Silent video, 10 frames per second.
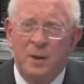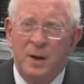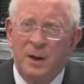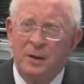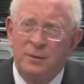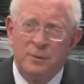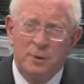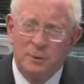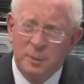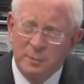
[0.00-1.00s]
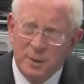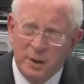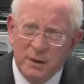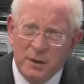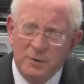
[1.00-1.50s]
And you would
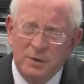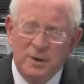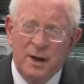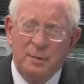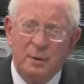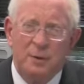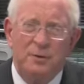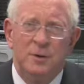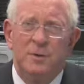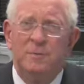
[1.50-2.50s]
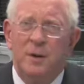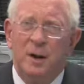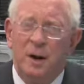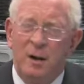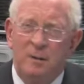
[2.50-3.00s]
be accusing that person
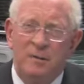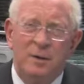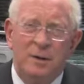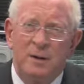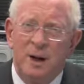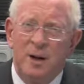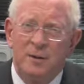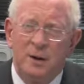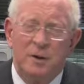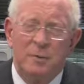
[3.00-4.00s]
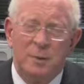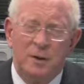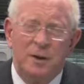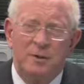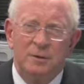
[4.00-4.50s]
of conduct
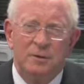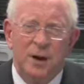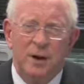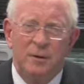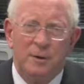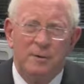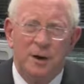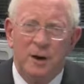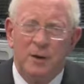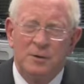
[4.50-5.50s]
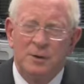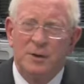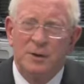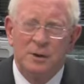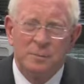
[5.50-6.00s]
beneath the standard of care, a
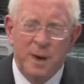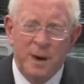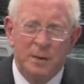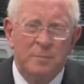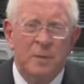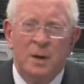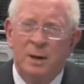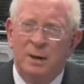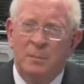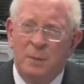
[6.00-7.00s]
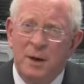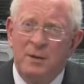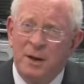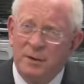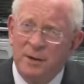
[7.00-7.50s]
serious matter.
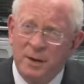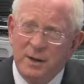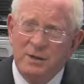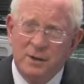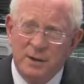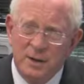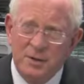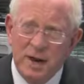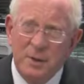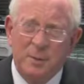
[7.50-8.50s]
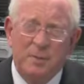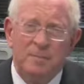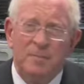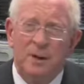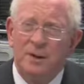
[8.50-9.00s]
But nevertheless, it does happen.
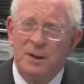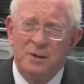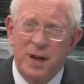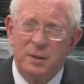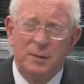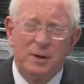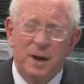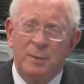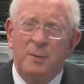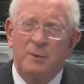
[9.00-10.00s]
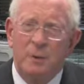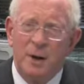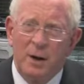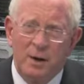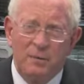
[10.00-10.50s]
It does happen. It happens
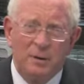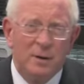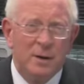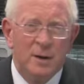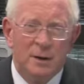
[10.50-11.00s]
quite often.